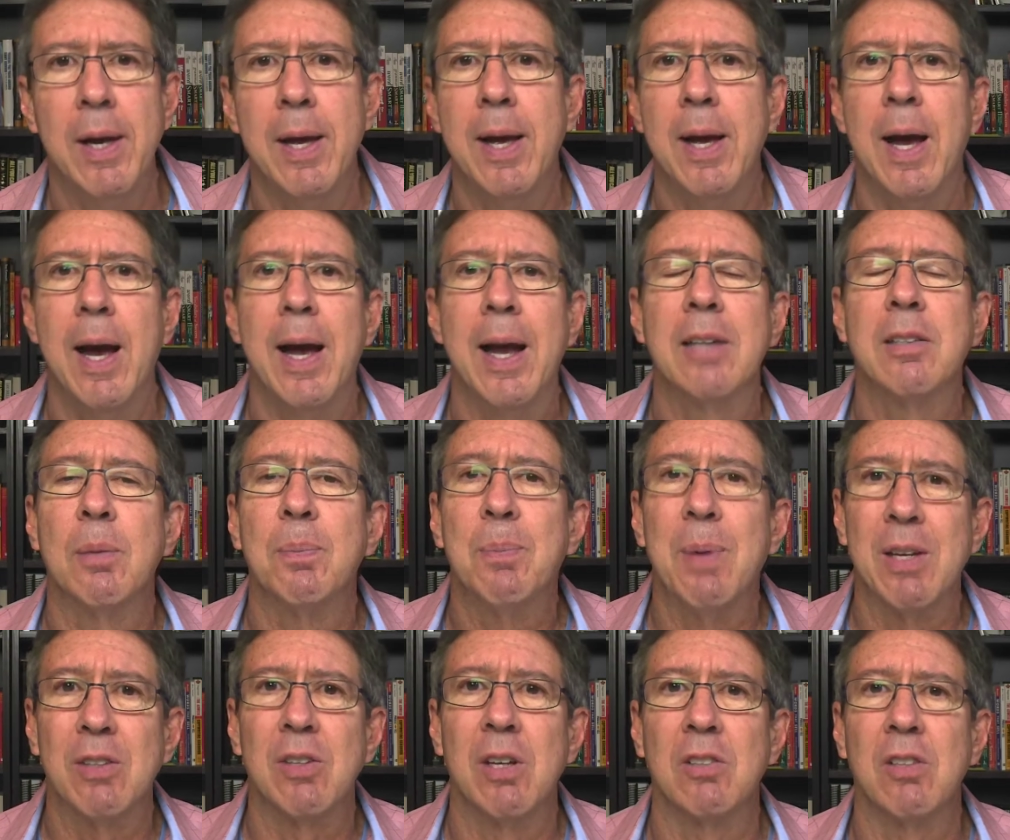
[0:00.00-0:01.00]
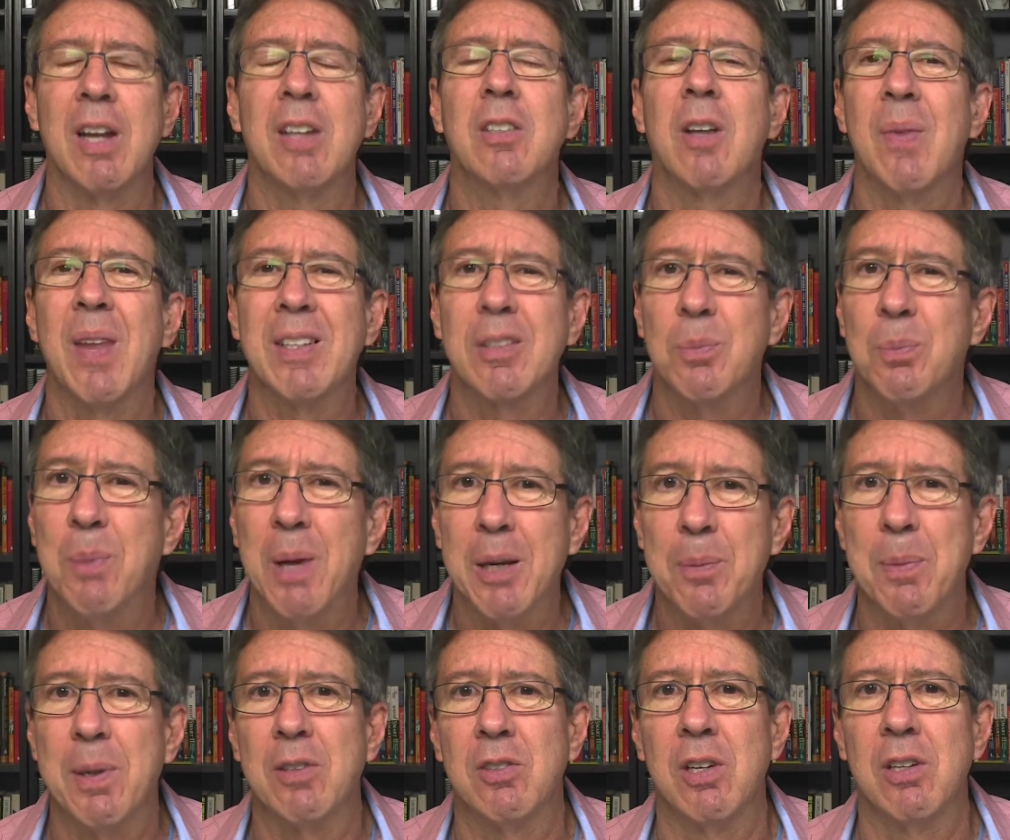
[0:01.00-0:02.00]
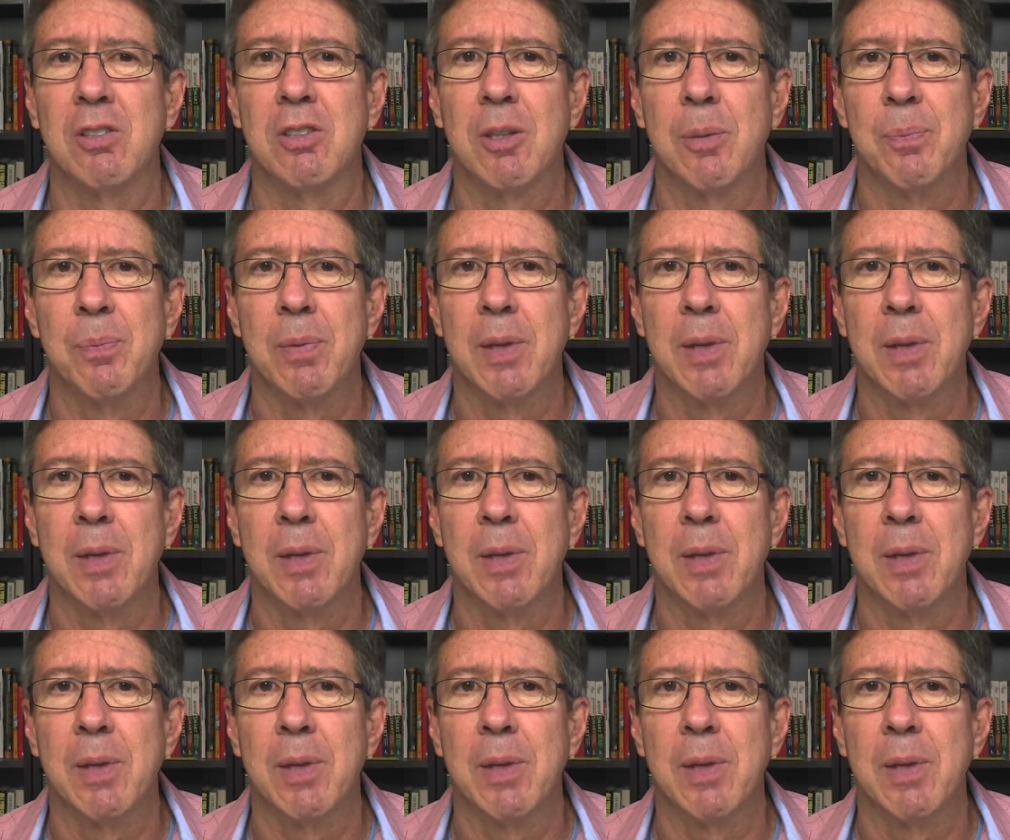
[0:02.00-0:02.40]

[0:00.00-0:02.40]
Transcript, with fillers: Uh, it's a business. It's it's big business.